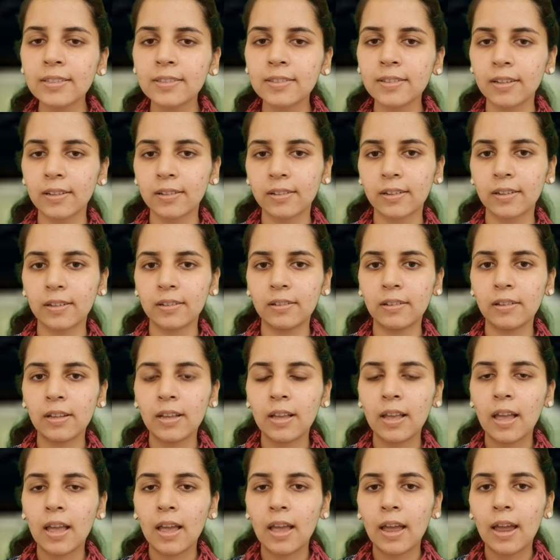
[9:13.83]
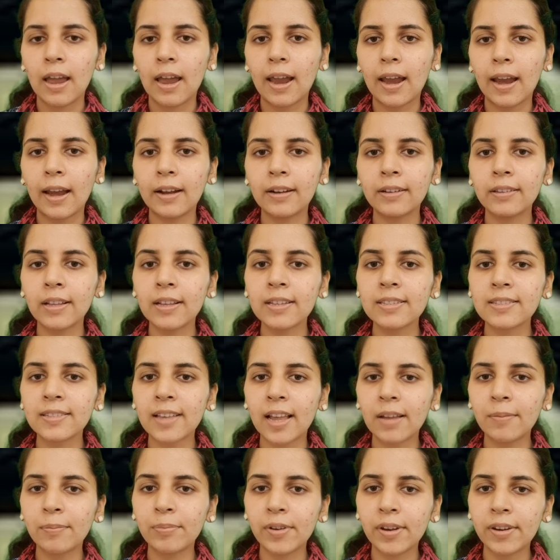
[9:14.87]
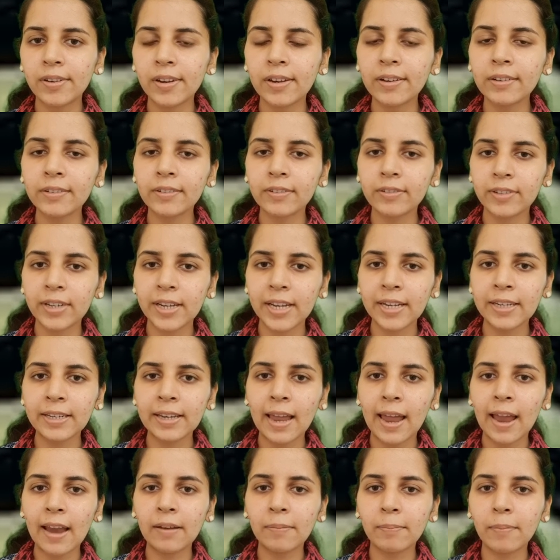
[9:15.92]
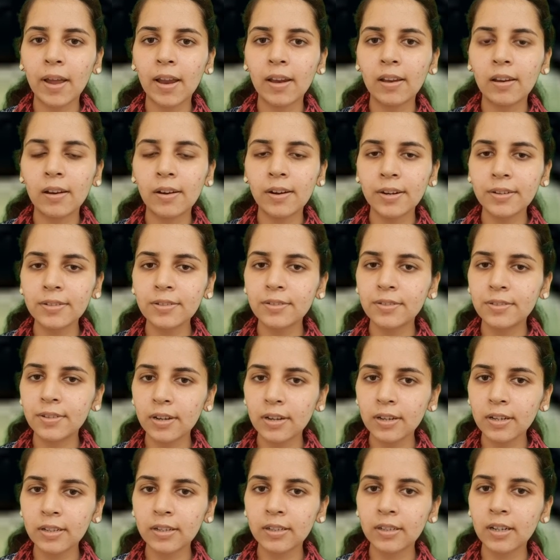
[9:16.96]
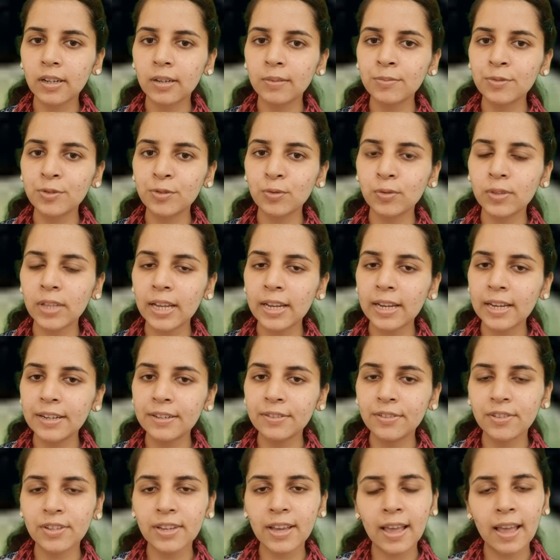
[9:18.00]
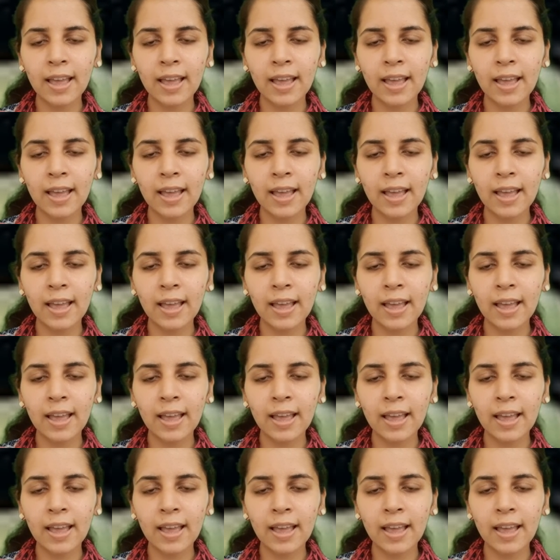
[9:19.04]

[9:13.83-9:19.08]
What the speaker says: Circle. And the Siberian crane and mallard duck comes to the India